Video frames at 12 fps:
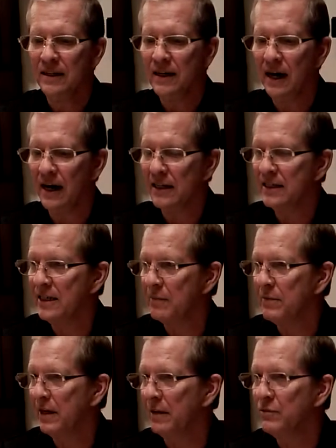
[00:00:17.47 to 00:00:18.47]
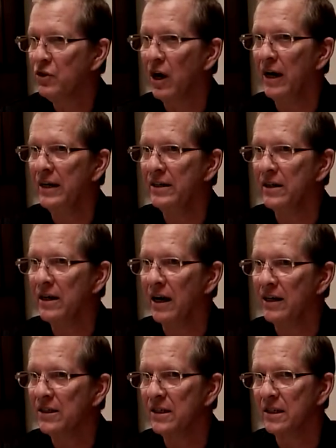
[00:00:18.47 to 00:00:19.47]
concept that I'm trying to
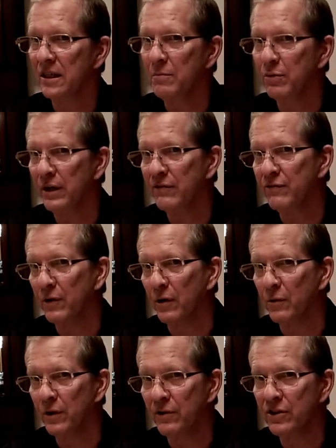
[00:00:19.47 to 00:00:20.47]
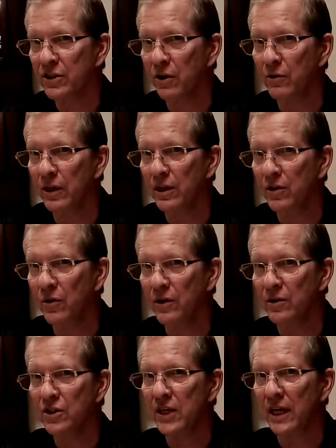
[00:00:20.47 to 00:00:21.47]
constantly bring forward so that you
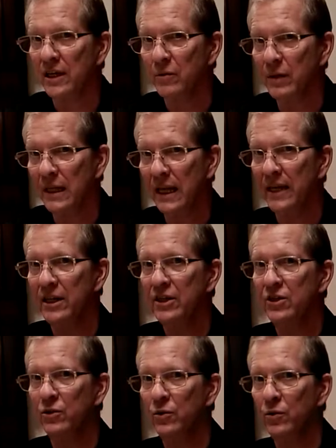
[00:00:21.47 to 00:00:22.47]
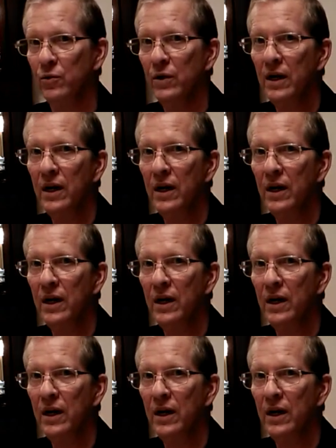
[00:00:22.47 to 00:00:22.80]
understand and relate it to